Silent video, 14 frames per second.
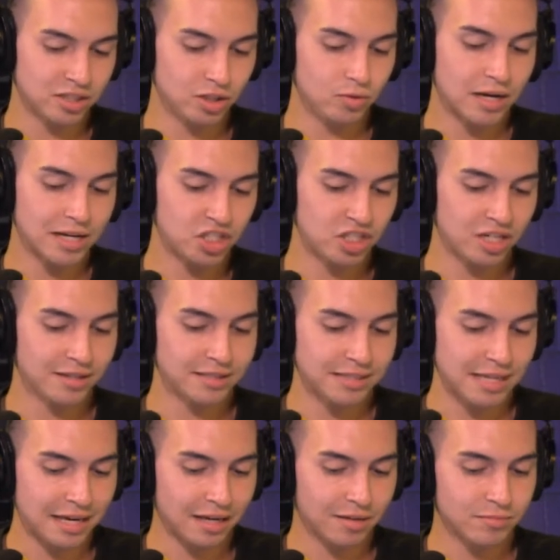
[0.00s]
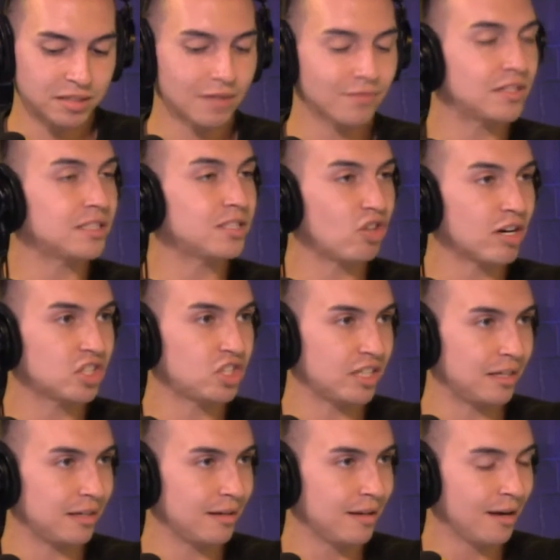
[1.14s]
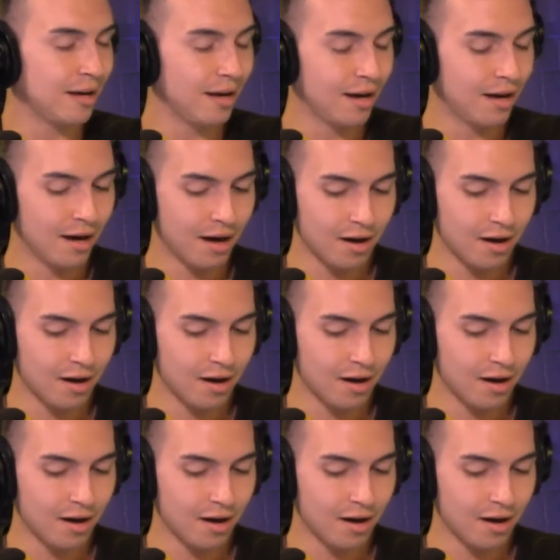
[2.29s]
you guys share the same self destruction, mm-hmm.